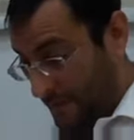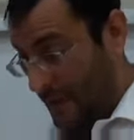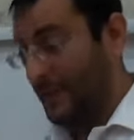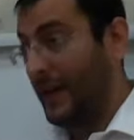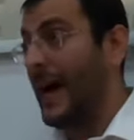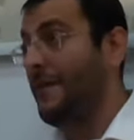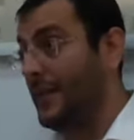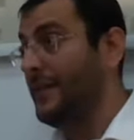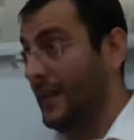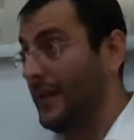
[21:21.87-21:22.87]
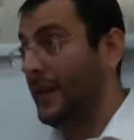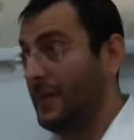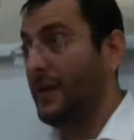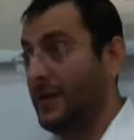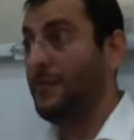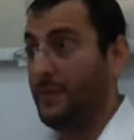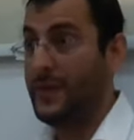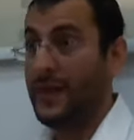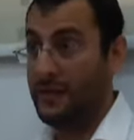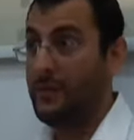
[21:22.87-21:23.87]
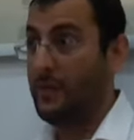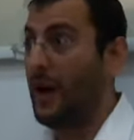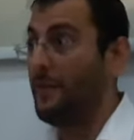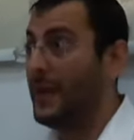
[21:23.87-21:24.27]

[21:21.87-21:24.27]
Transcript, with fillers: He'll be chayev in Nezikin because of, such a bor can't